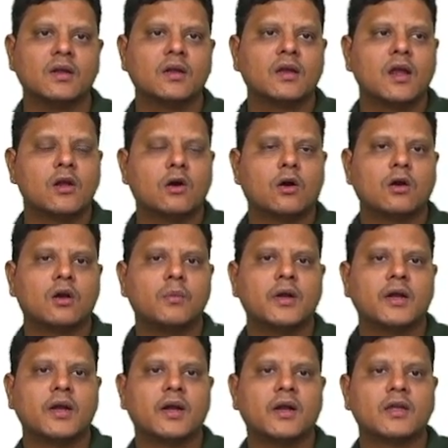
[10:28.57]
it
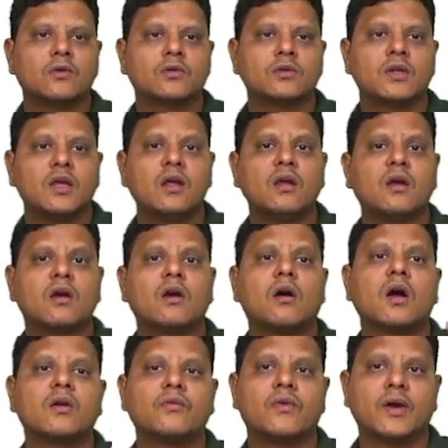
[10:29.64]
automatically gives the
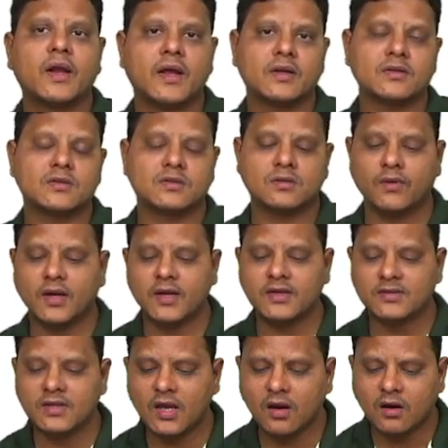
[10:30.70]
confidence. When I
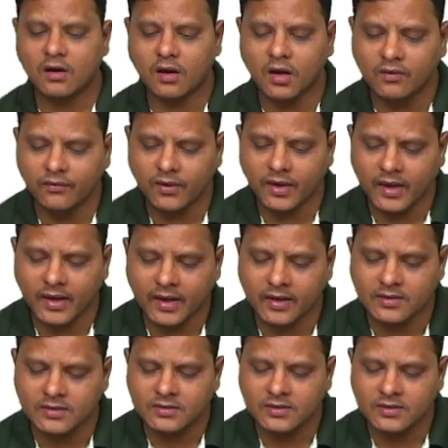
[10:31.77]
say confidence,